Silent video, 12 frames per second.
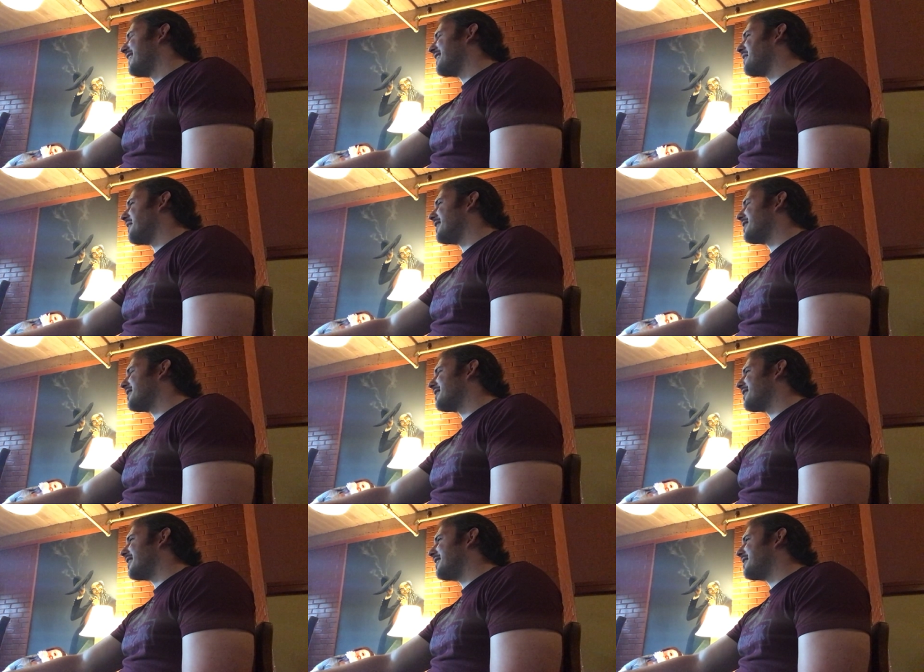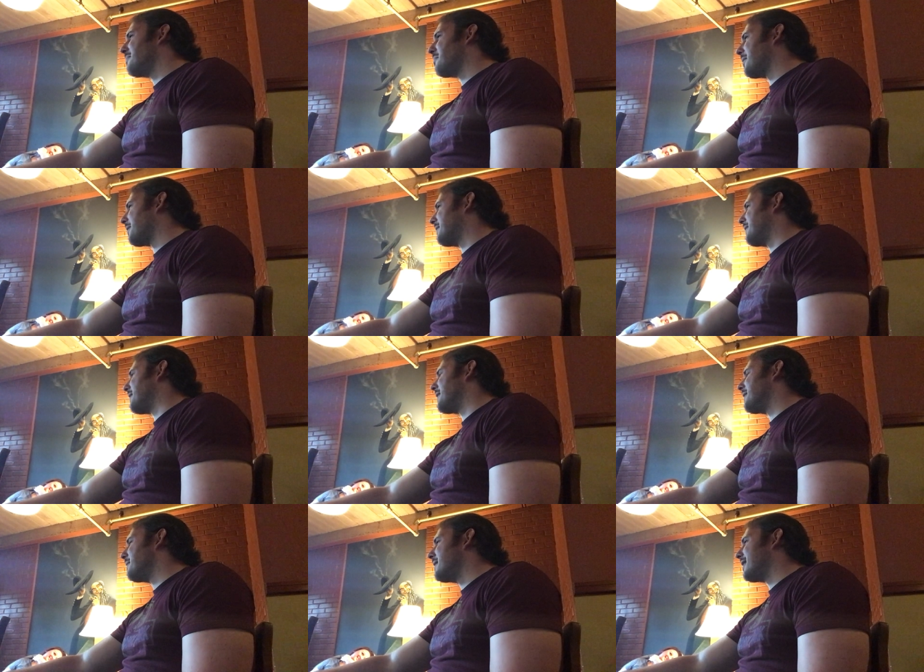you know, it's it's important
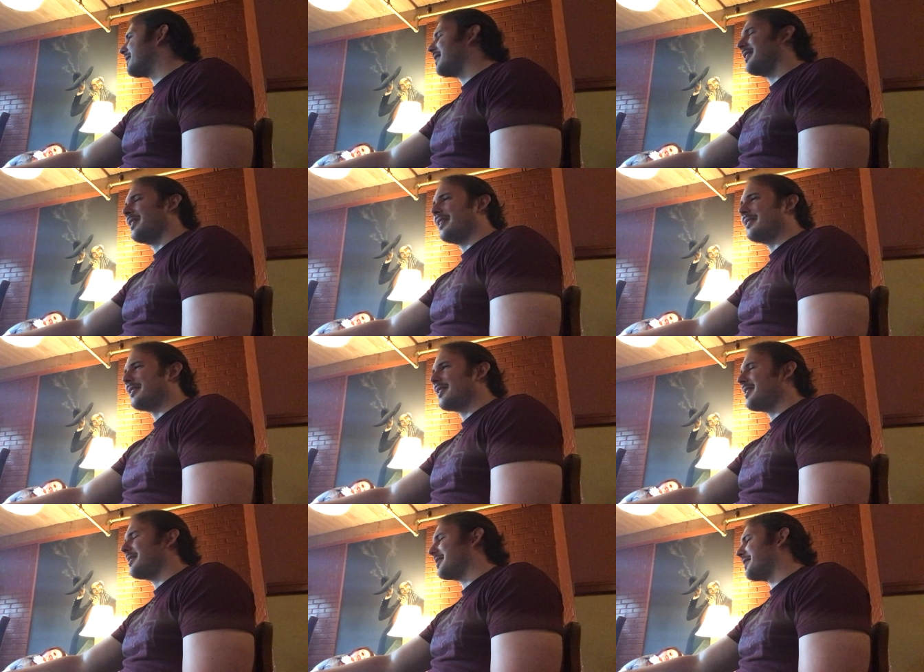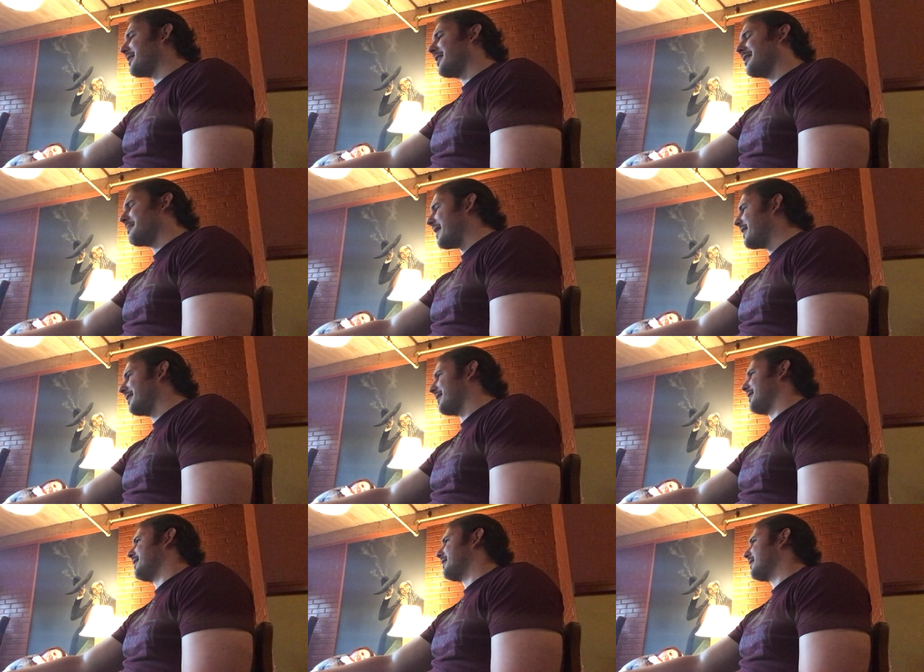though because these things are our
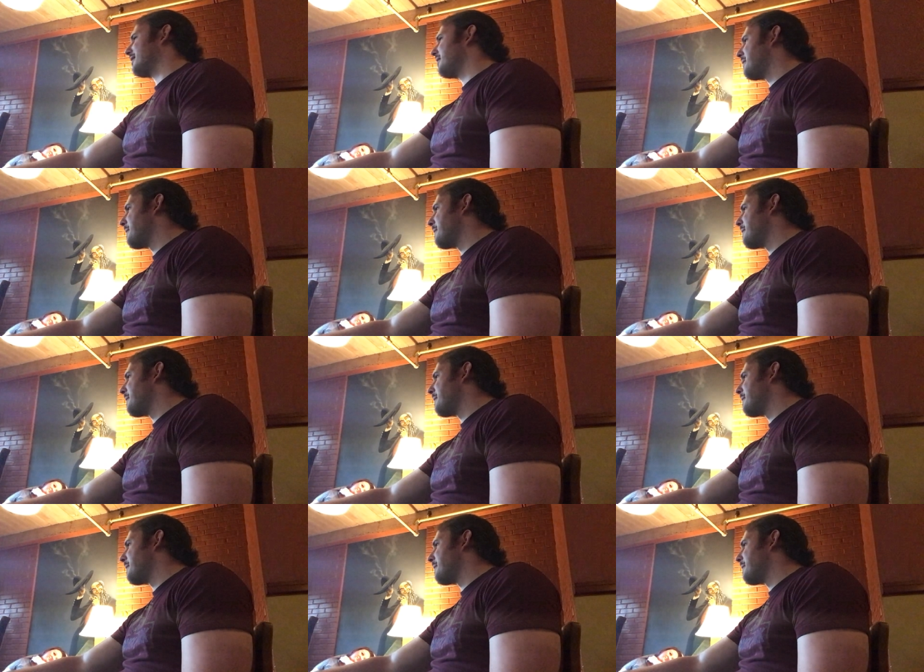medicines